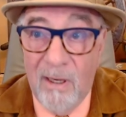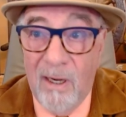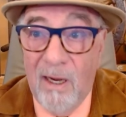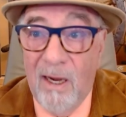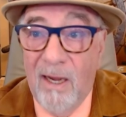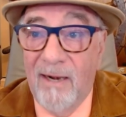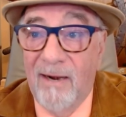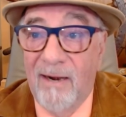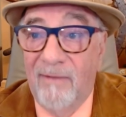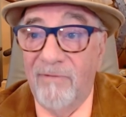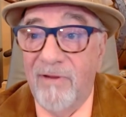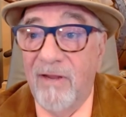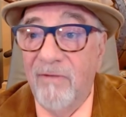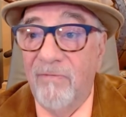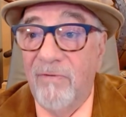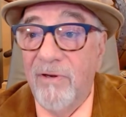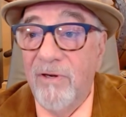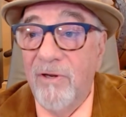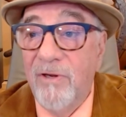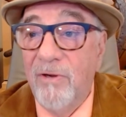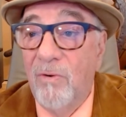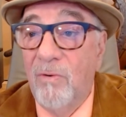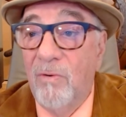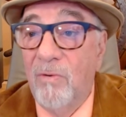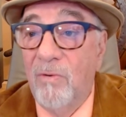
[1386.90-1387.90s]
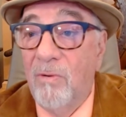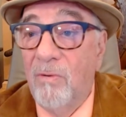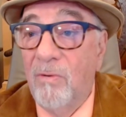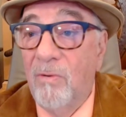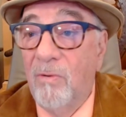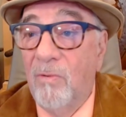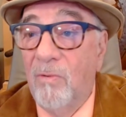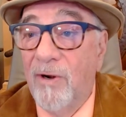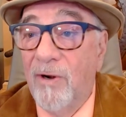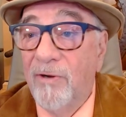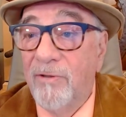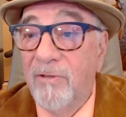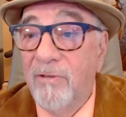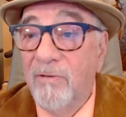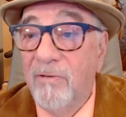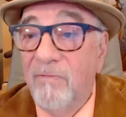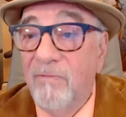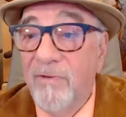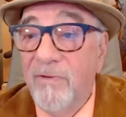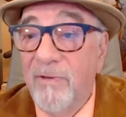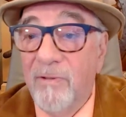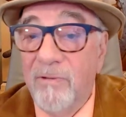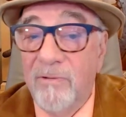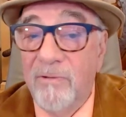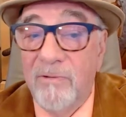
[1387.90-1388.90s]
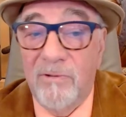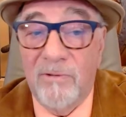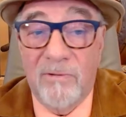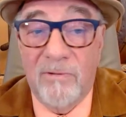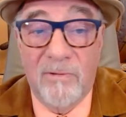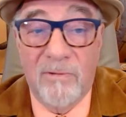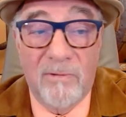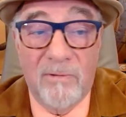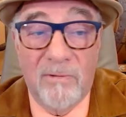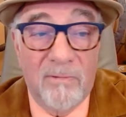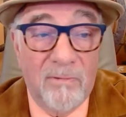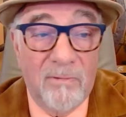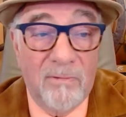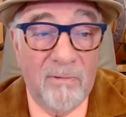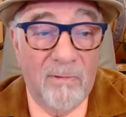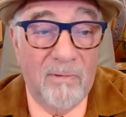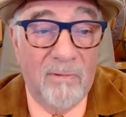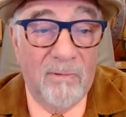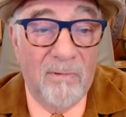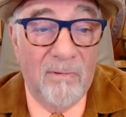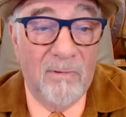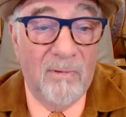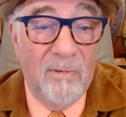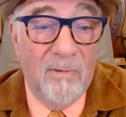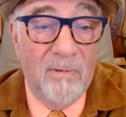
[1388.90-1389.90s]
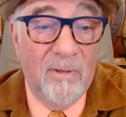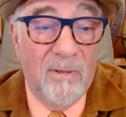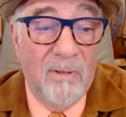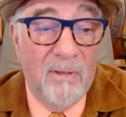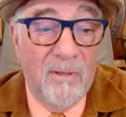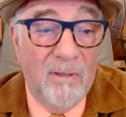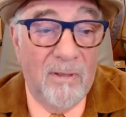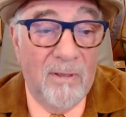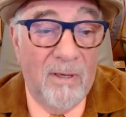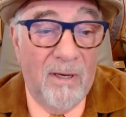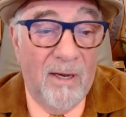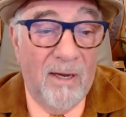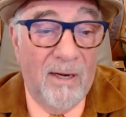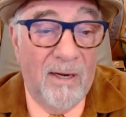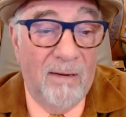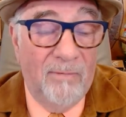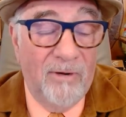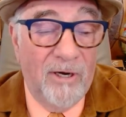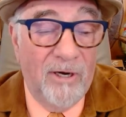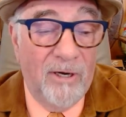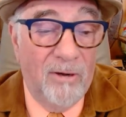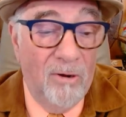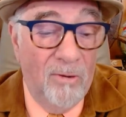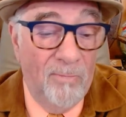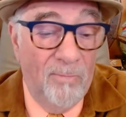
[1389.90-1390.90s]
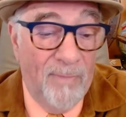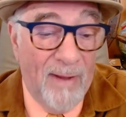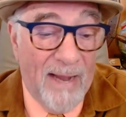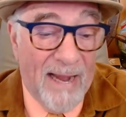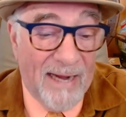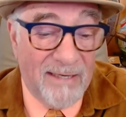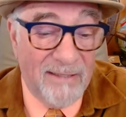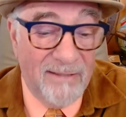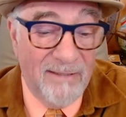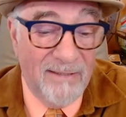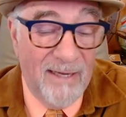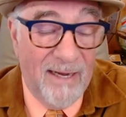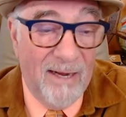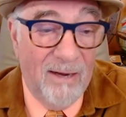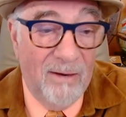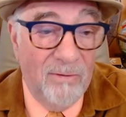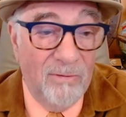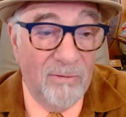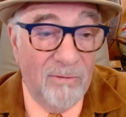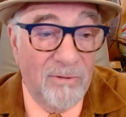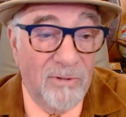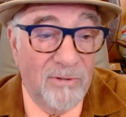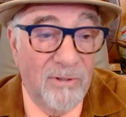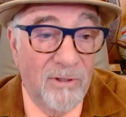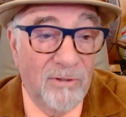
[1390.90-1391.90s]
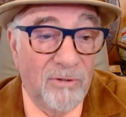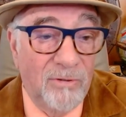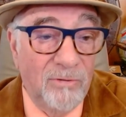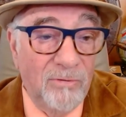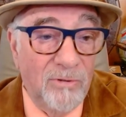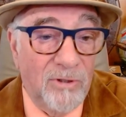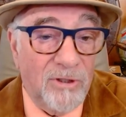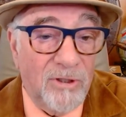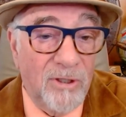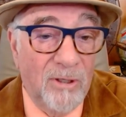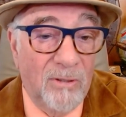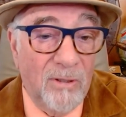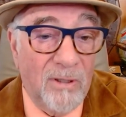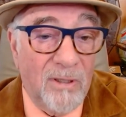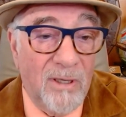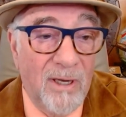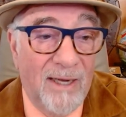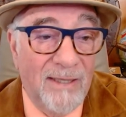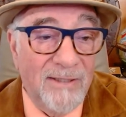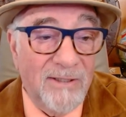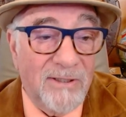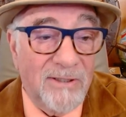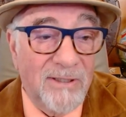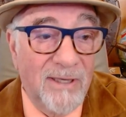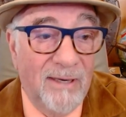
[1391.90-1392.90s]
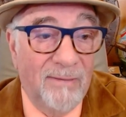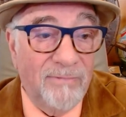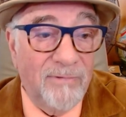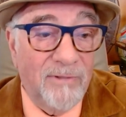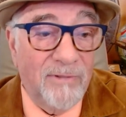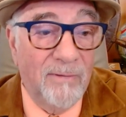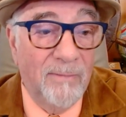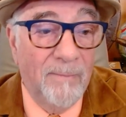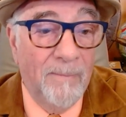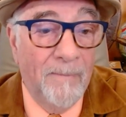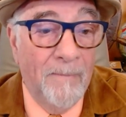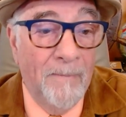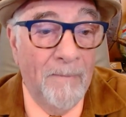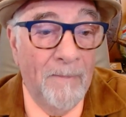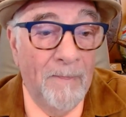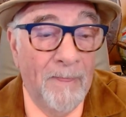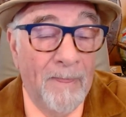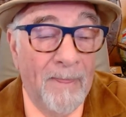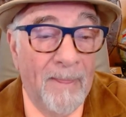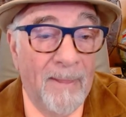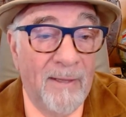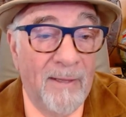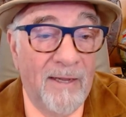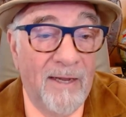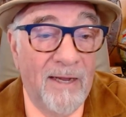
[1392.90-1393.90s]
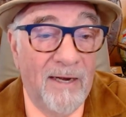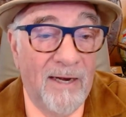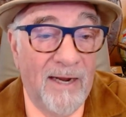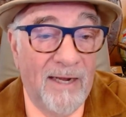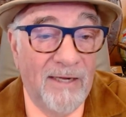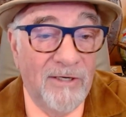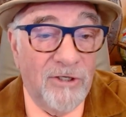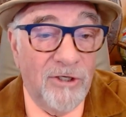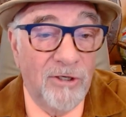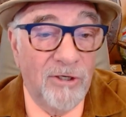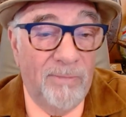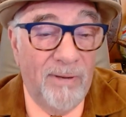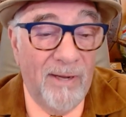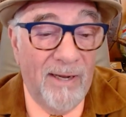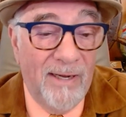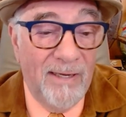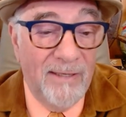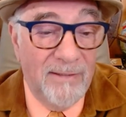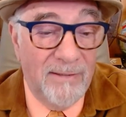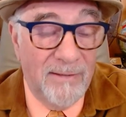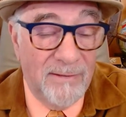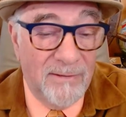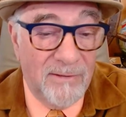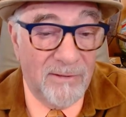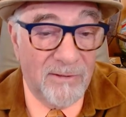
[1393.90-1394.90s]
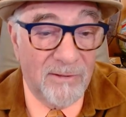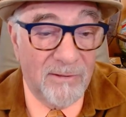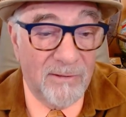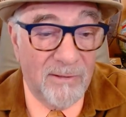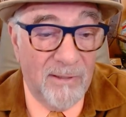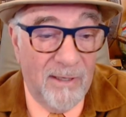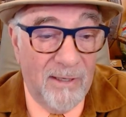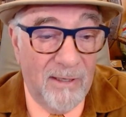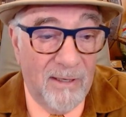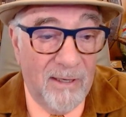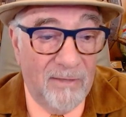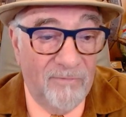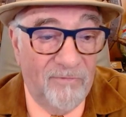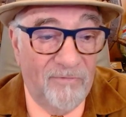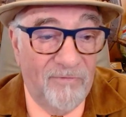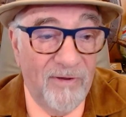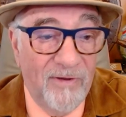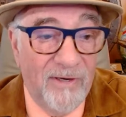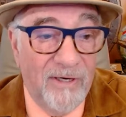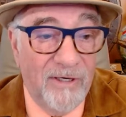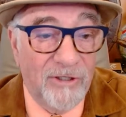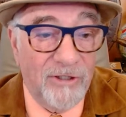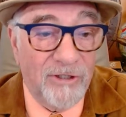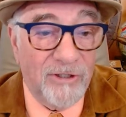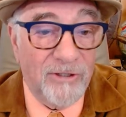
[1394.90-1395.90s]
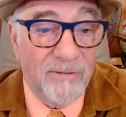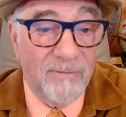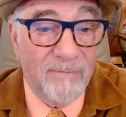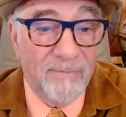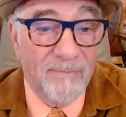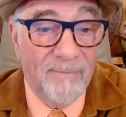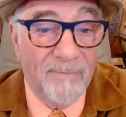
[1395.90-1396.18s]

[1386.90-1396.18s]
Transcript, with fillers: And I've given you one or two views. And I'm going to go back now to the two soul concept in ancient pages, and I'll finish.